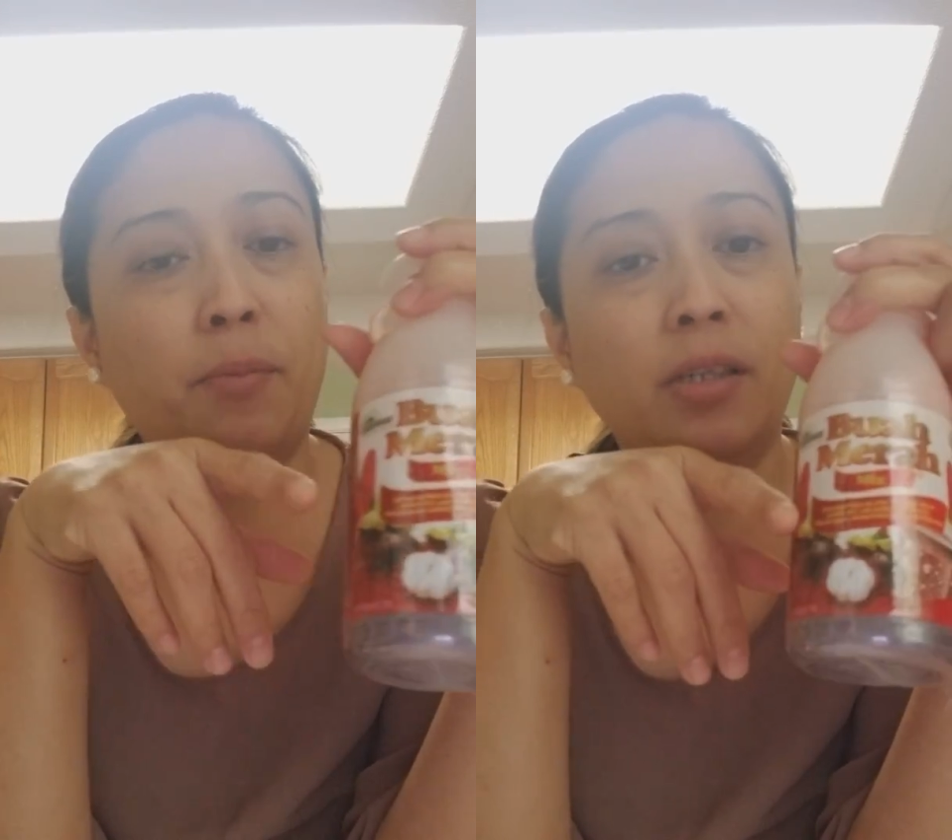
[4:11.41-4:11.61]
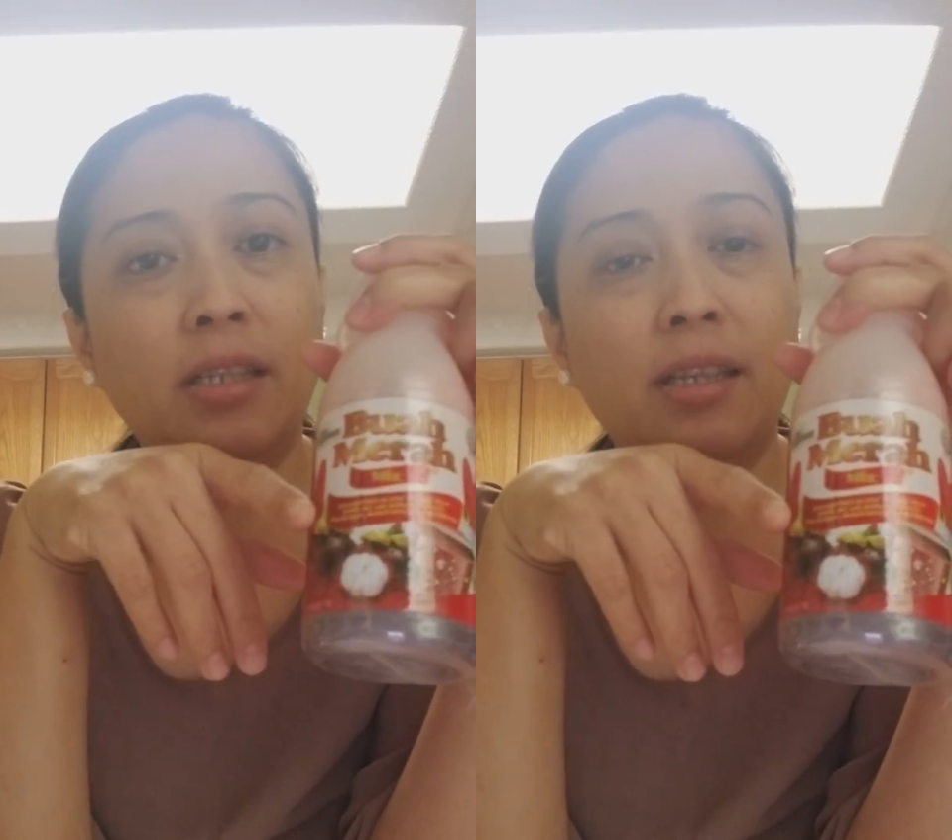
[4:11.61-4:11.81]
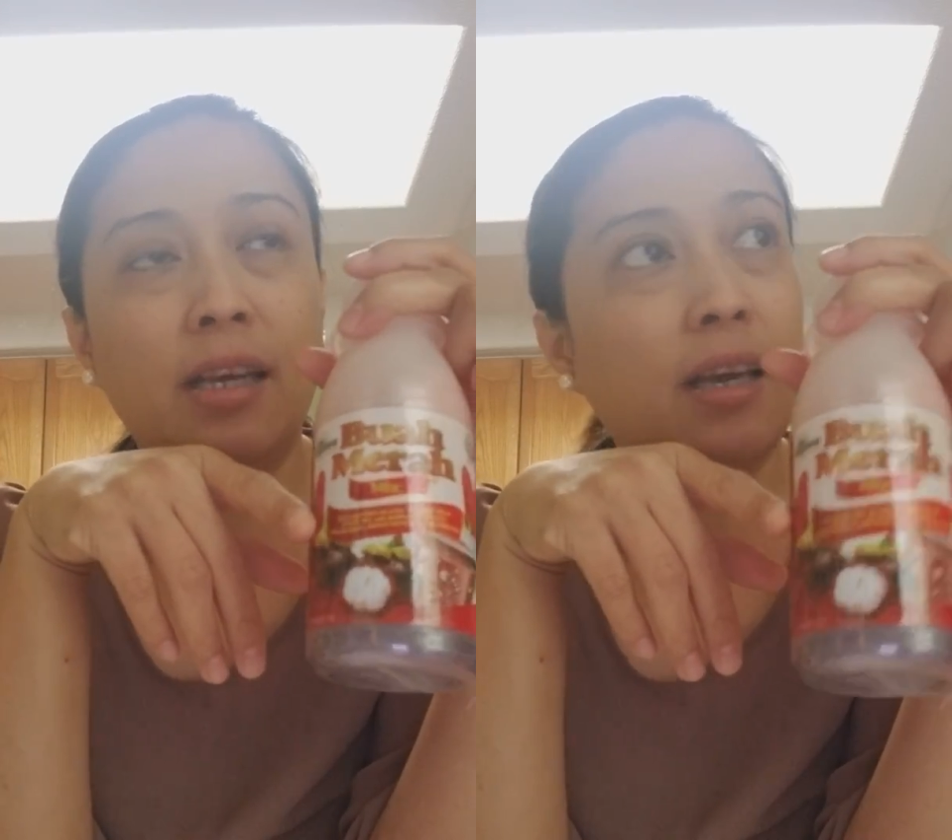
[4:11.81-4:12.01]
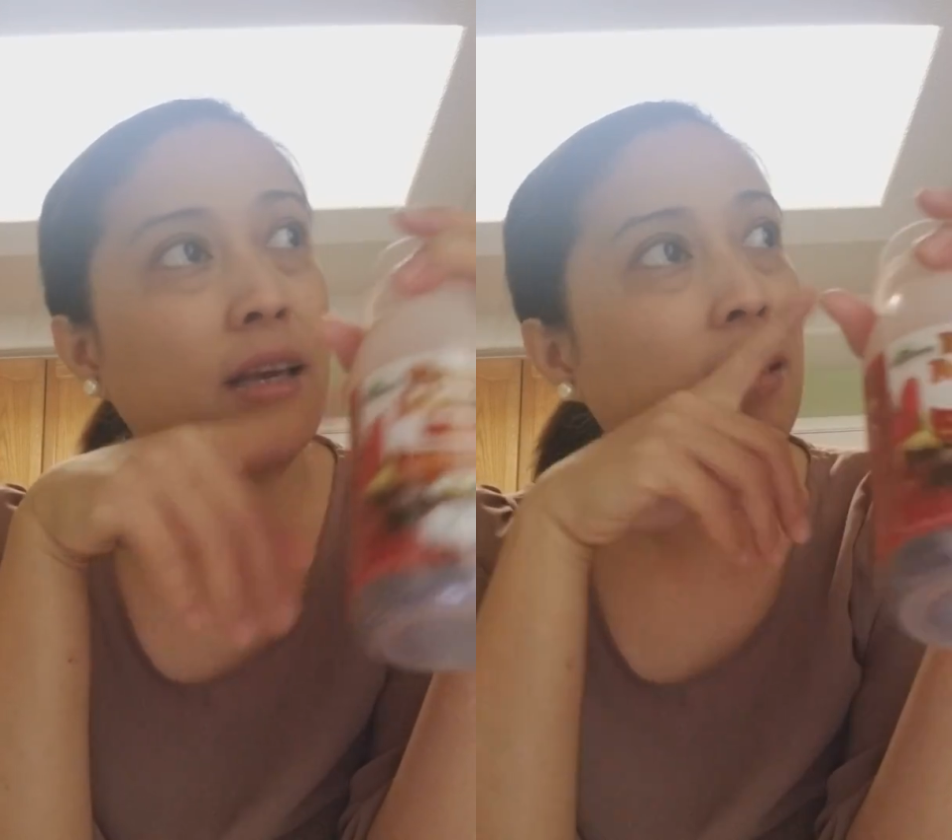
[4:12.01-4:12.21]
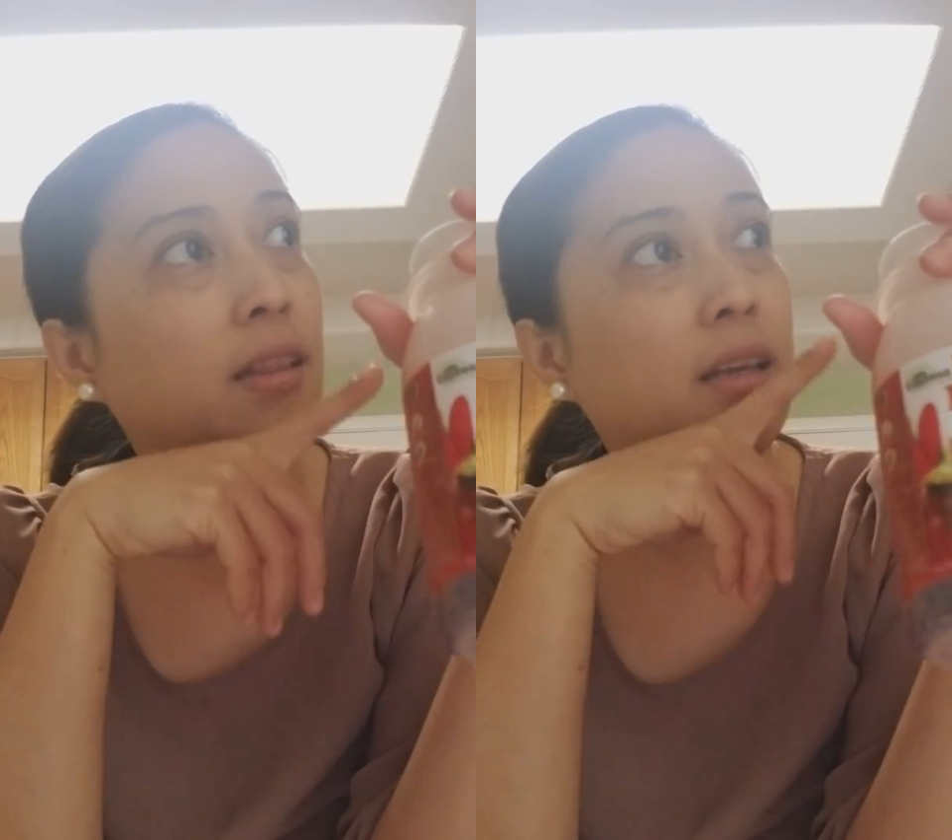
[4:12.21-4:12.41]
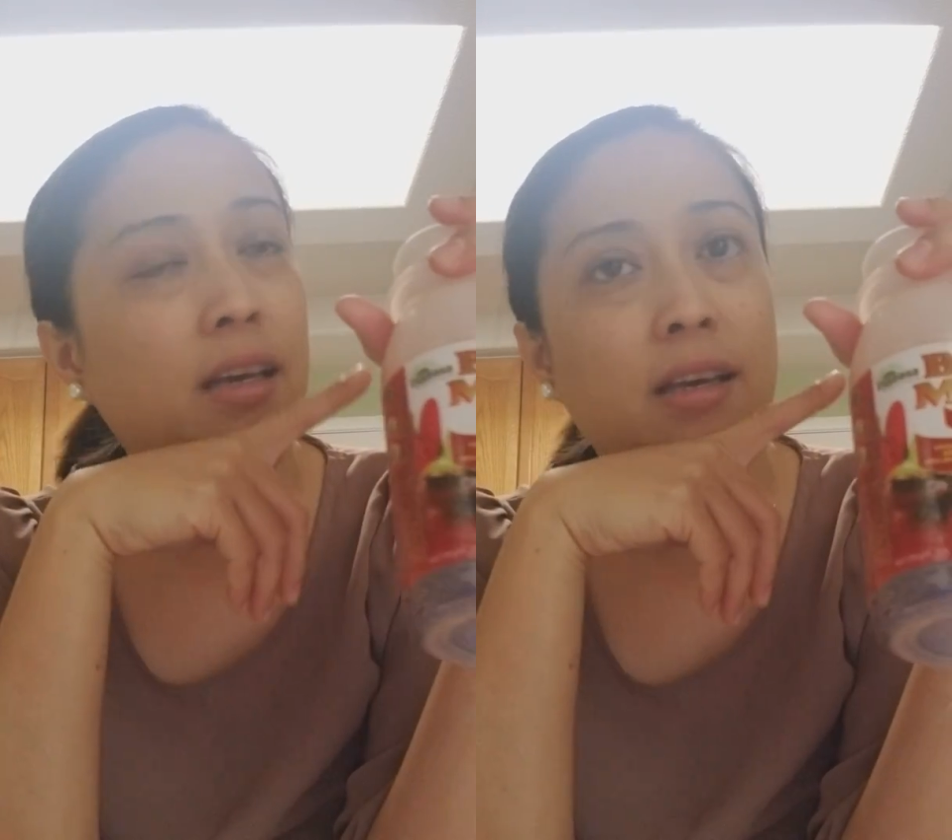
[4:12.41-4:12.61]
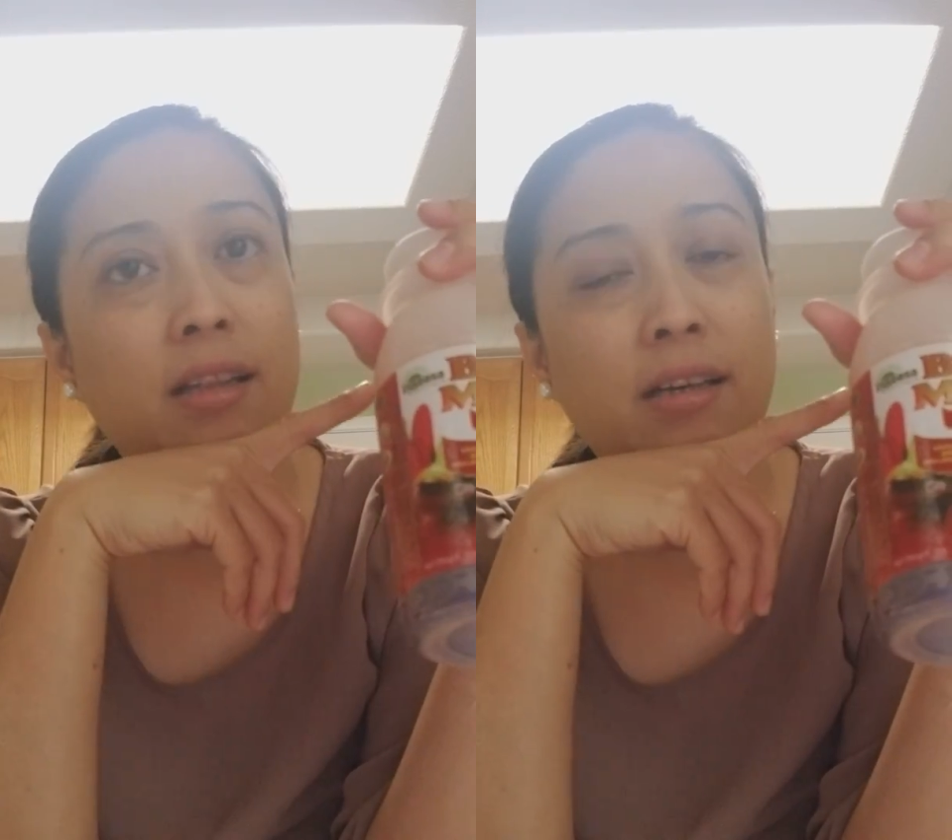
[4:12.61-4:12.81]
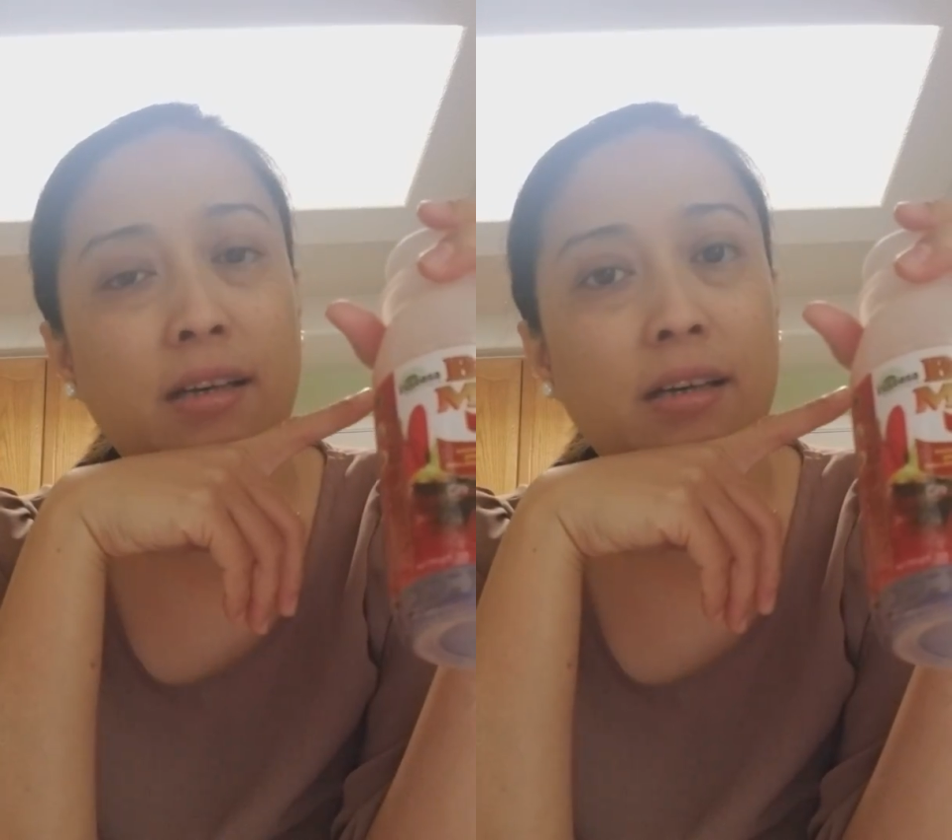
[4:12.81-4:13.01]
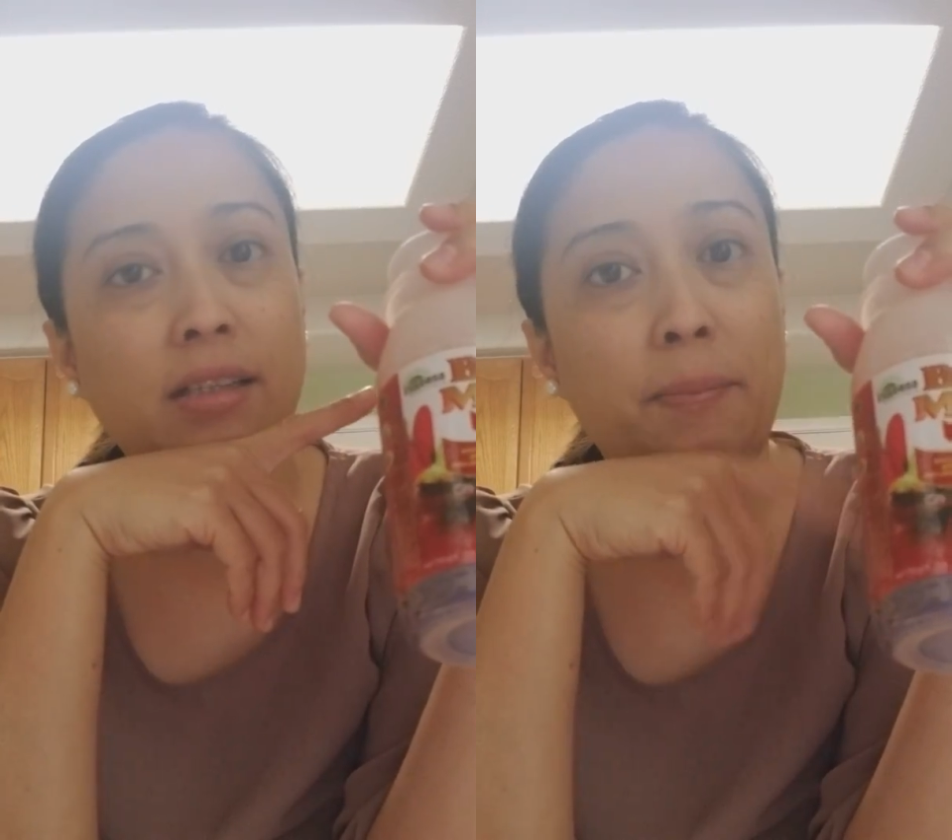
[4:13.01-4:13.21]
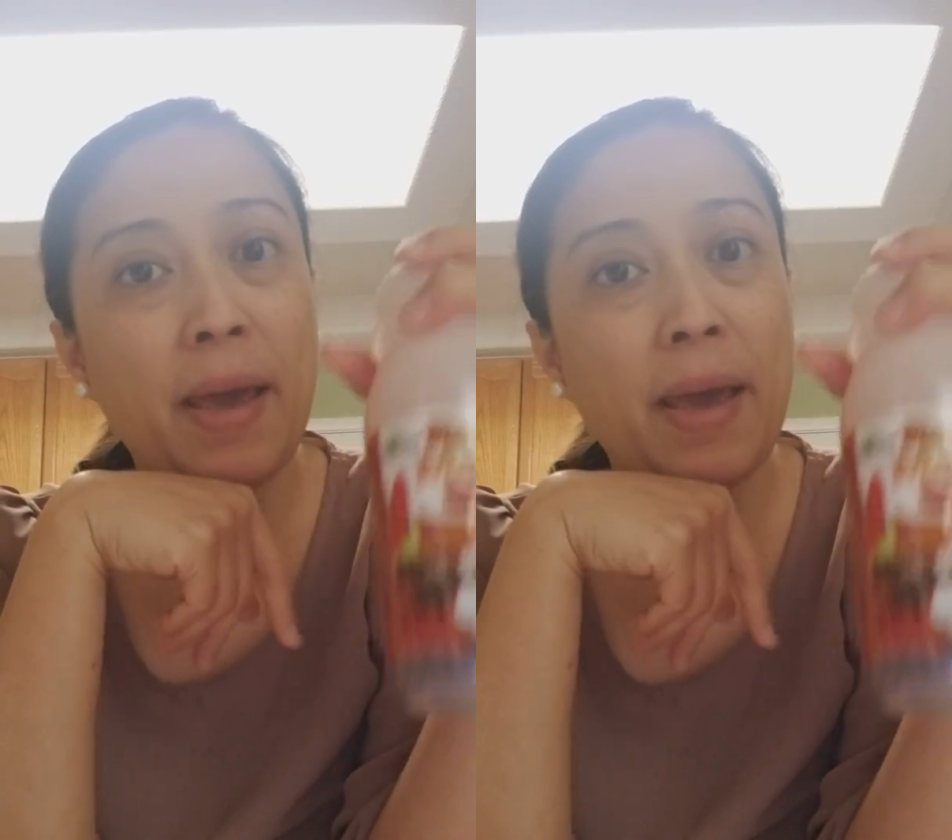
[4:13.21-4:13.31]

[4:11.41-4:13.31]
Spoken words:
put it in the